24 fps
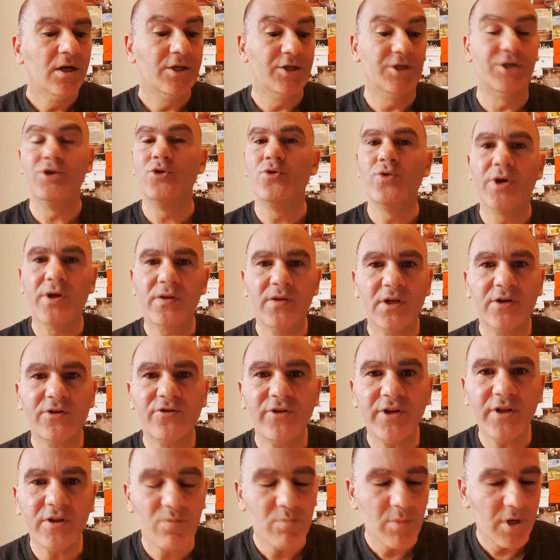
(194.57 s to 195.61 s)
During the
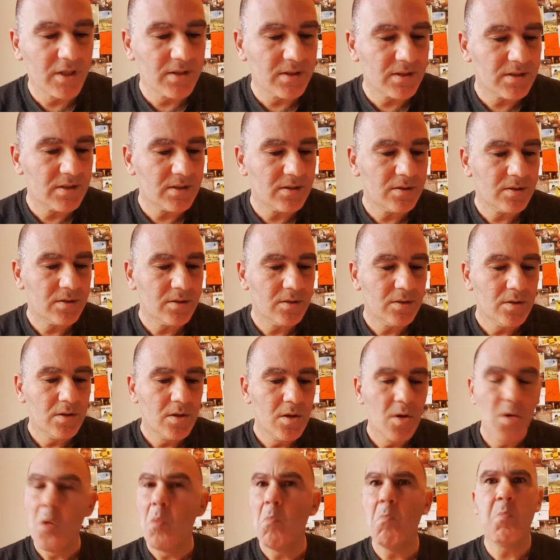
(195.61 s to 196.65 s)
treatments,
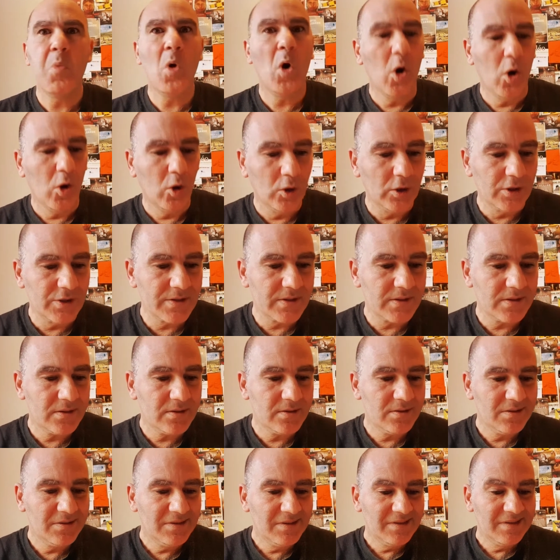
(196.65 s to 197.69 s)
balls,
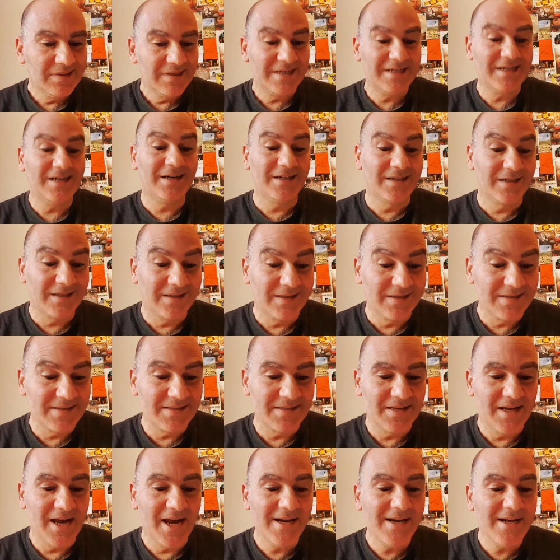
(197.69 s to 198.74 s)

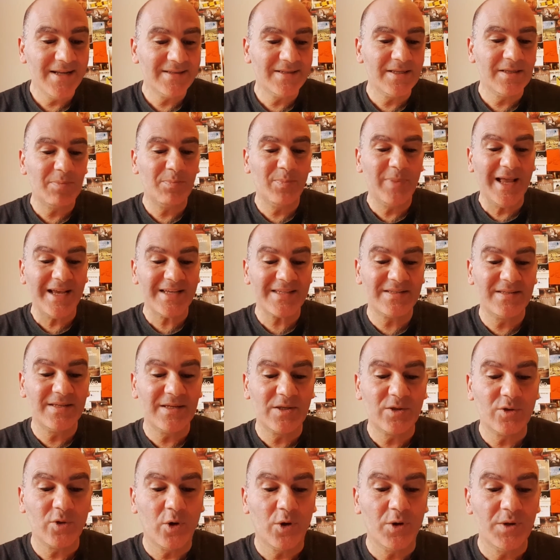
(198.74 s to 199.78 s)
cards, and little
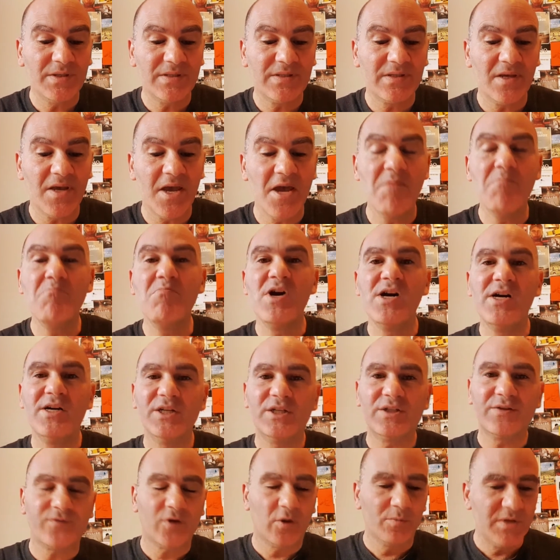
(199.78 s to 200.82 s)
plastic toys
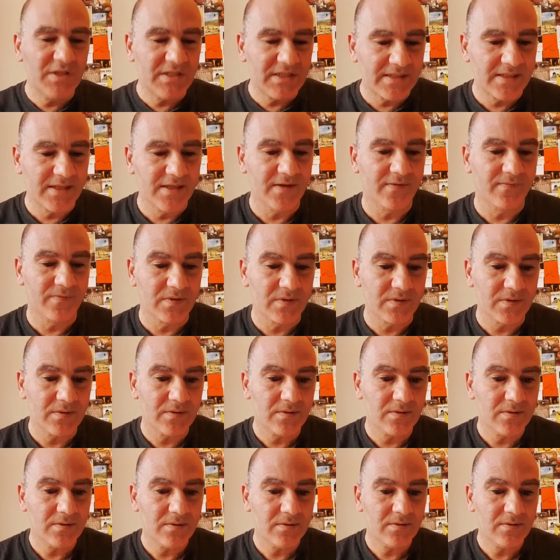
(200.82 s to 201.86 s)
emerged from his sleeves.
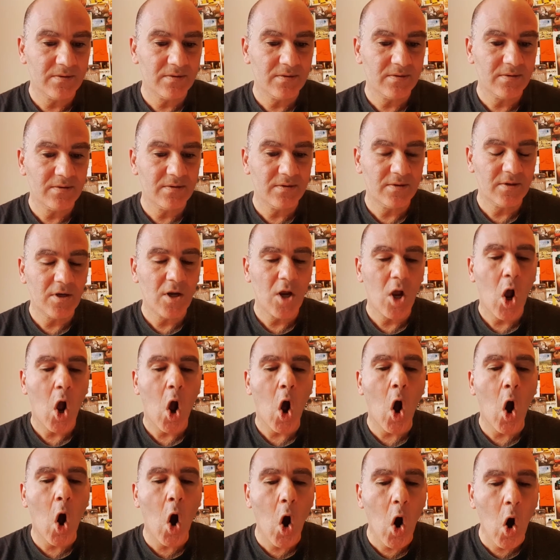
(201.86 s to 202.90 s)

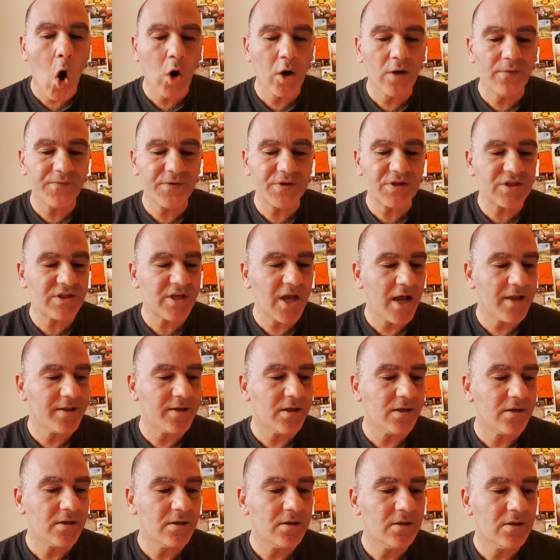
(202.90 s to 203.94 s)
All of a sudden,
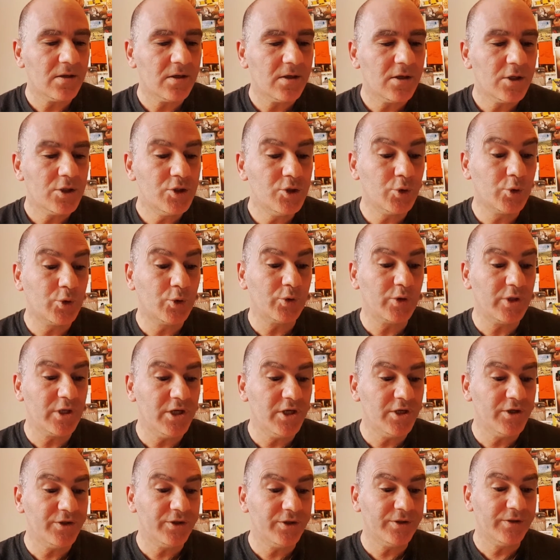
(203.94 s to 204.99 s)
you could
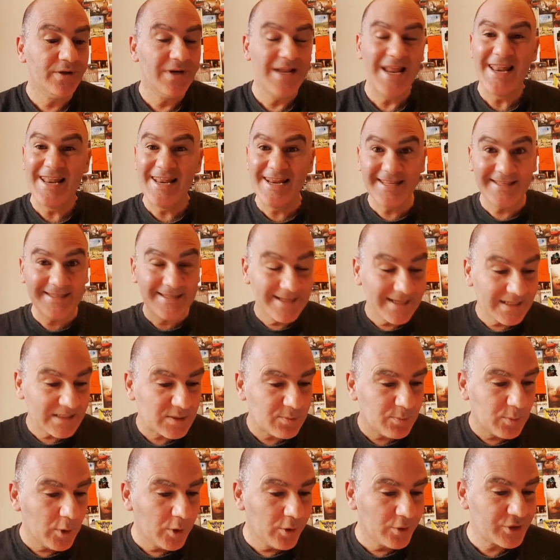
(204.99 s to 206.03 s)
hear little
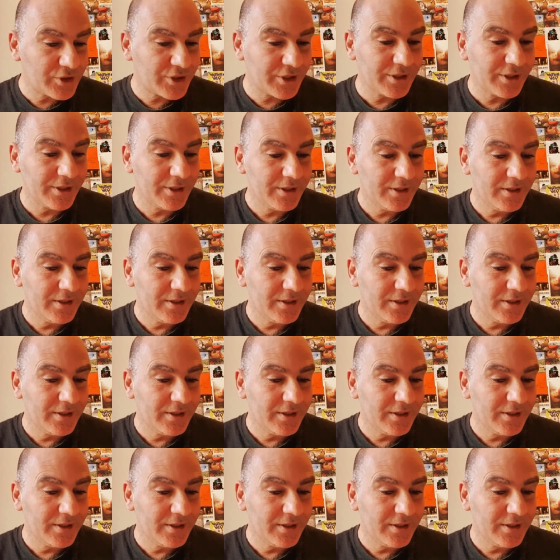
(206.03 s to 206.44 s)
explosion,